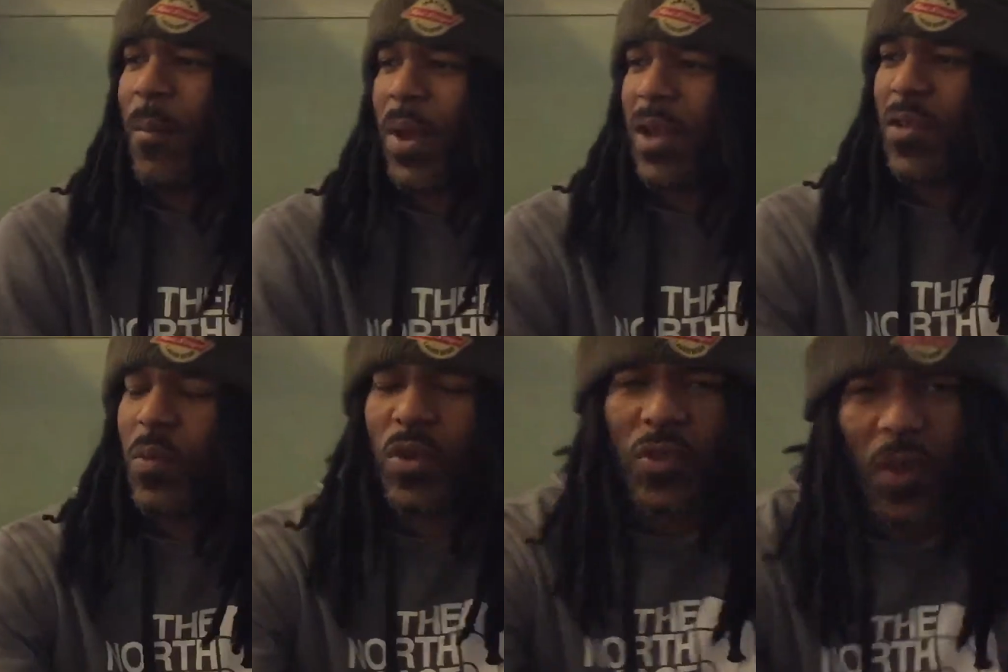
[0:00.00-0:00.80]
But I just
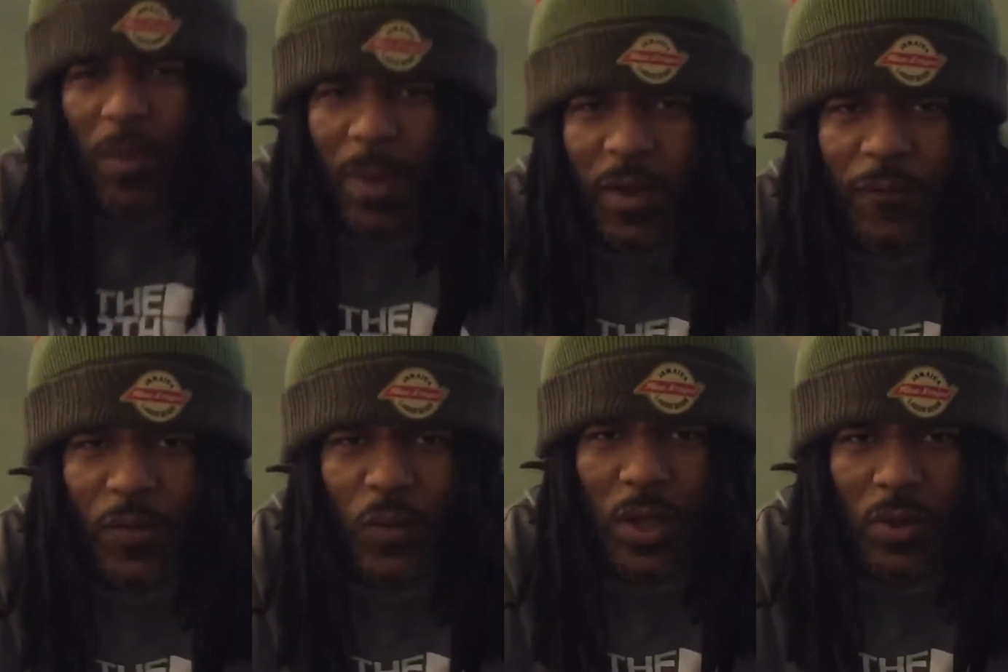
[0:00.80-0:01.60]
want to talk about a
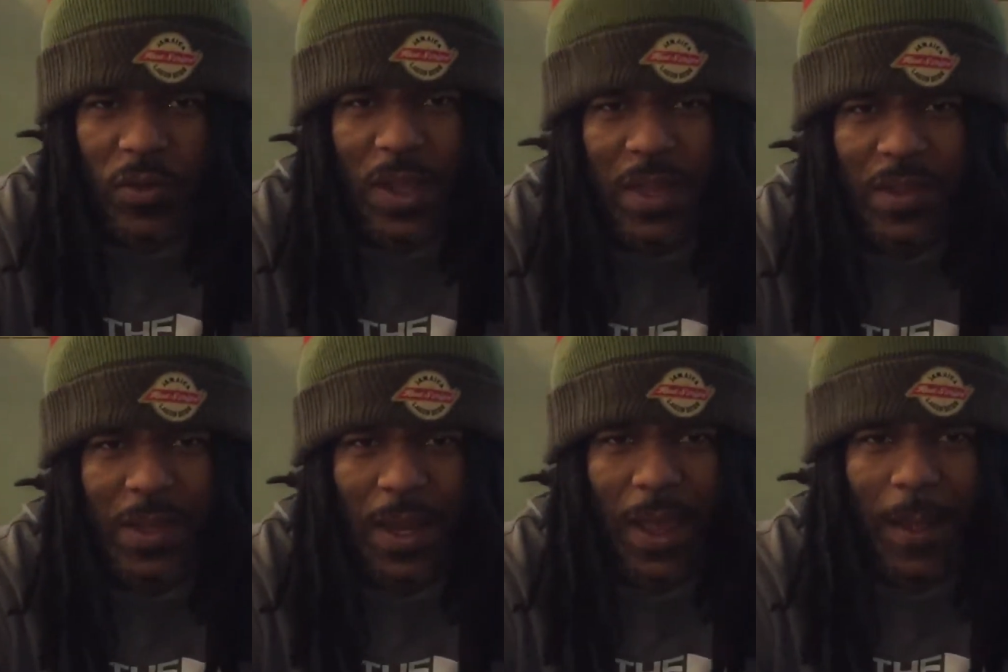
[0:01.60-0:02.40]
few little things
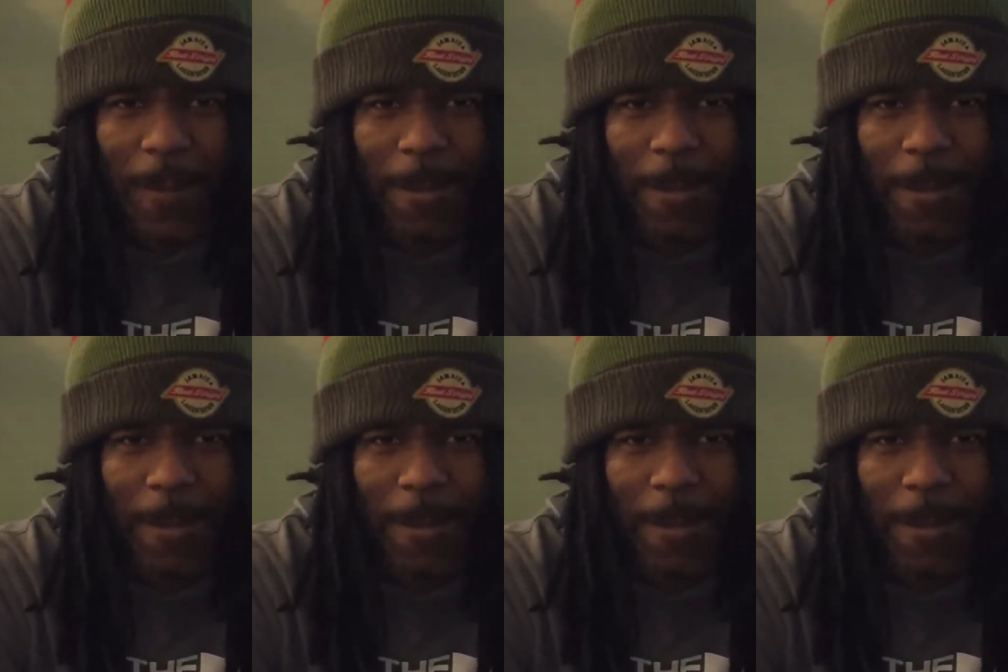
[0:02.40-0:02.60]
today.